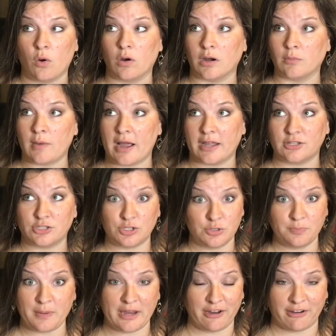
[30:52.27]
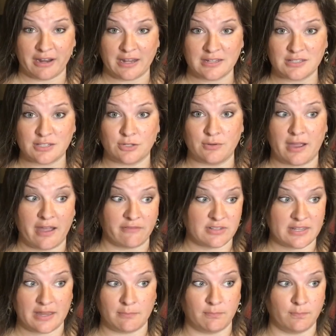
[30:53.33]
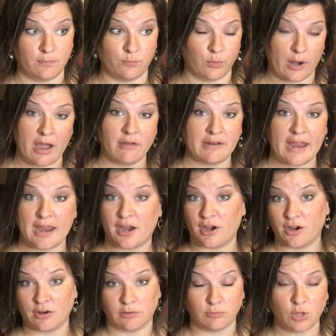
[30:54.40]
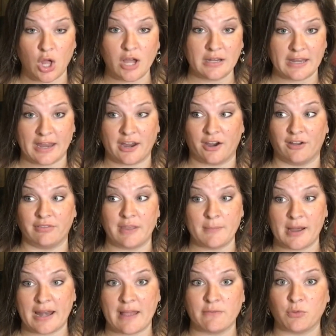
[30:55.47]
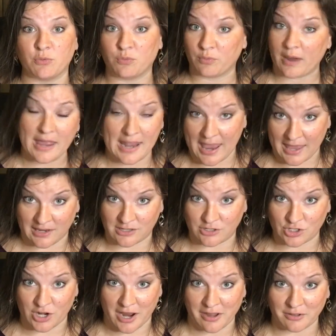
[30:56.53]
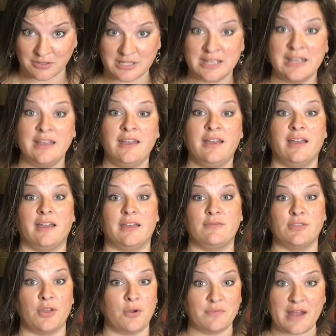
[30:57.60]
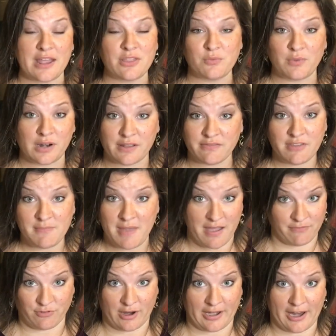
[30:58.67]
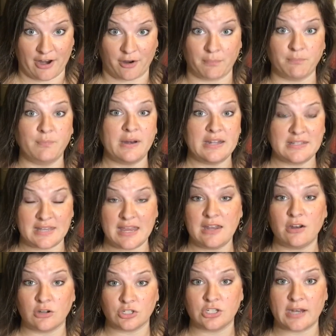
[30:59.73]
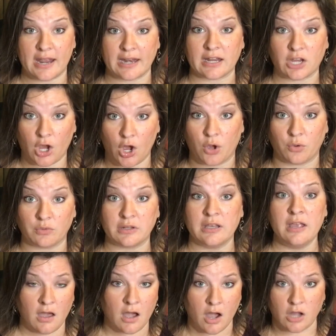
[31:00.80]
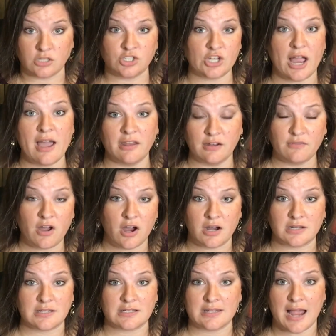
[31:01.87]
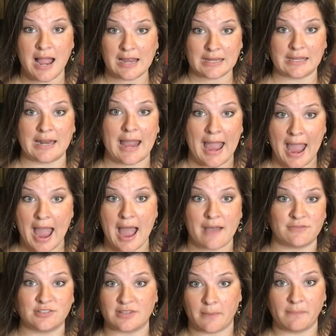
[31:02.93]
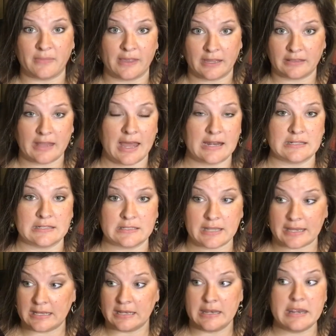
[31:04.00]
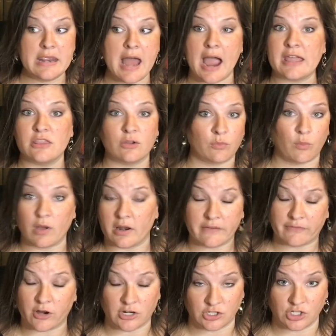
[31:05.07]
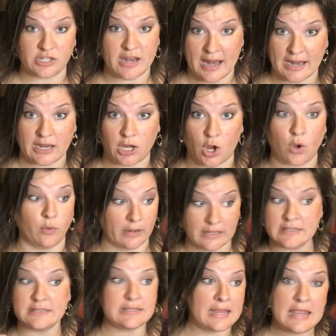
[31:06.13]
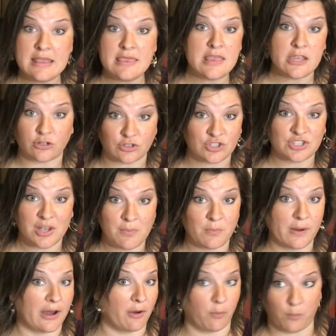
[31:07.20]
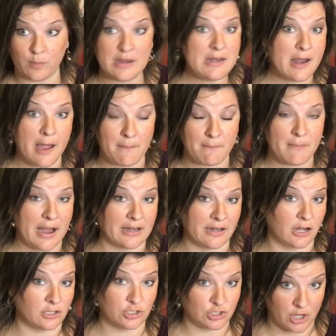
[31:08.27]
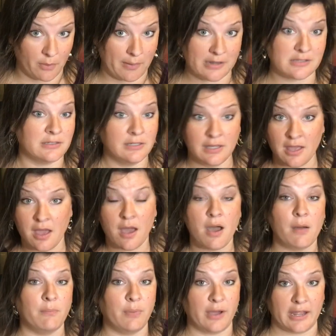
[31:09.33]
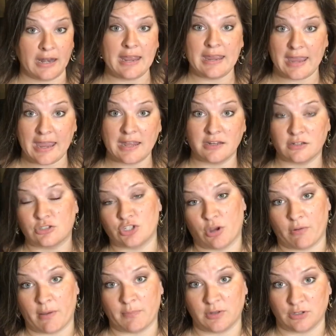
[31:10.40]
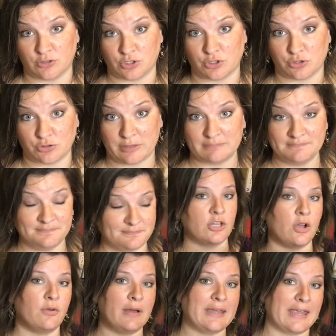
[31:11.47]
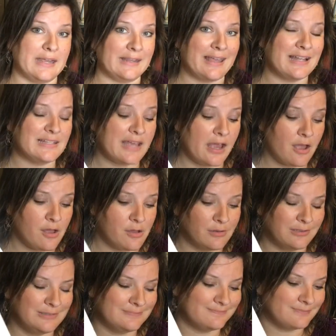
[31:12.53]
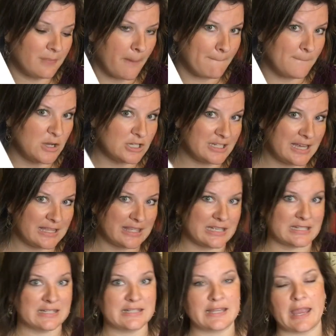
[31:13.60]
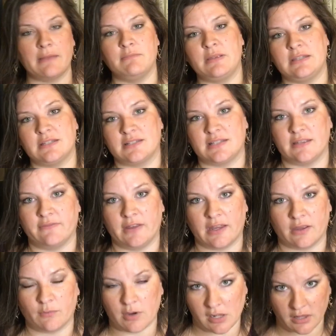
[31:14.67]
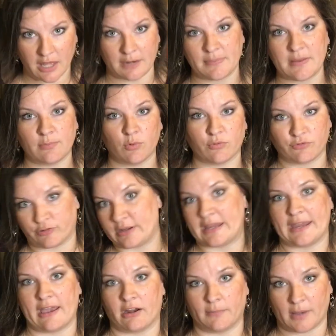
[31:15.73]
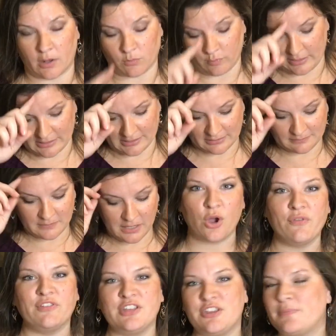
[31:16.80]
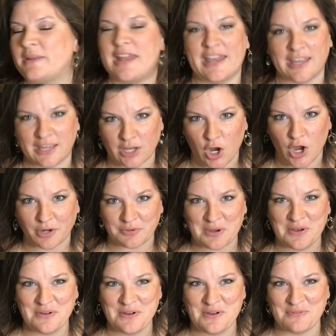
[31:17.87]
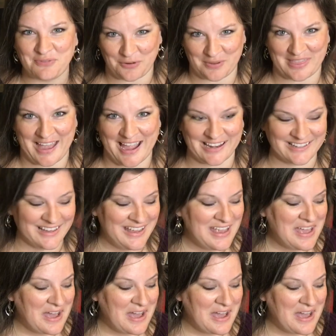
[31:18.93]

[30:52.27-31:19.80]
or why two parents who have, say, brown hair or blonde hair, they might have a red-headed child, even though neither one of them have red hair. But it's in our genetic code. A child of ours is not going to have something is in neither one of our genetic code. It's in there somewhere. We might not show it, but it can show up in your children. So again, that's how books like this can be deceiving and why a lot of people are freaking out about wheat. So hopefully you've been hanging on for that,